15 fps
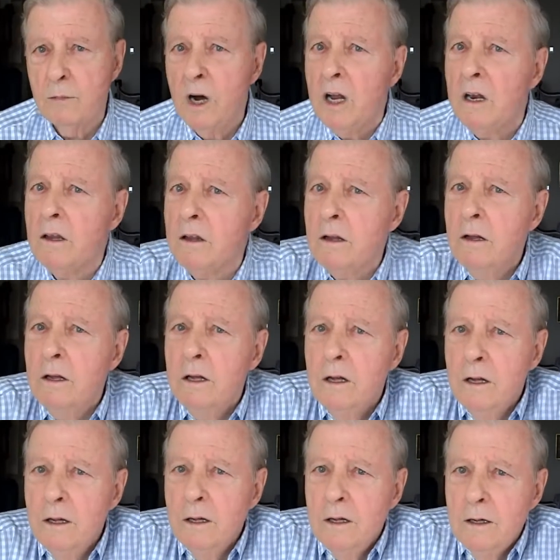a month.
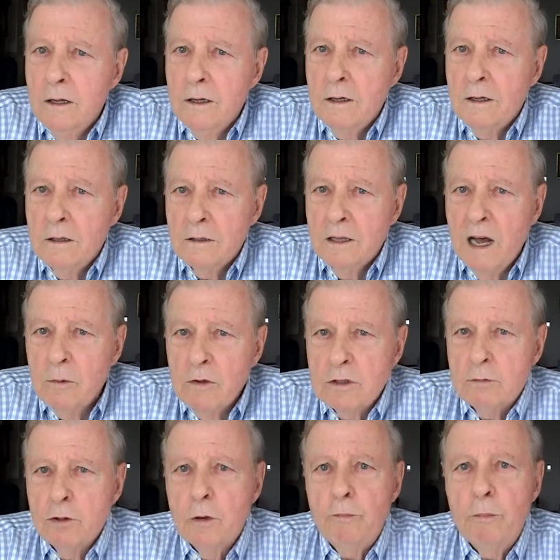That
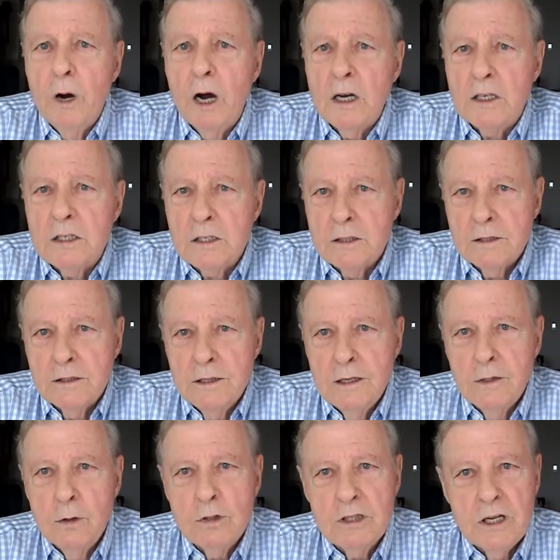was real bucks
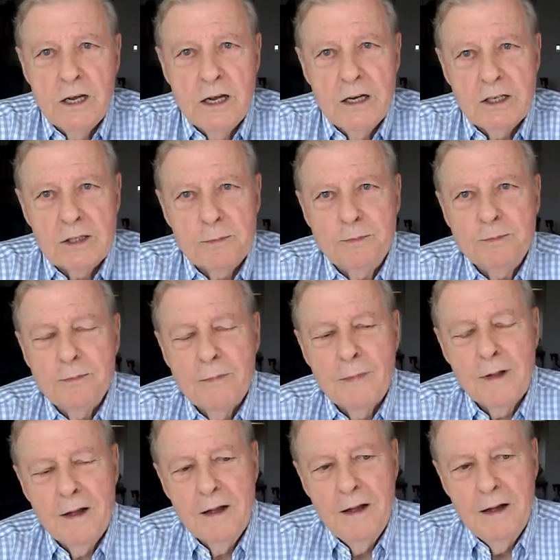in those days. Mm-hmm.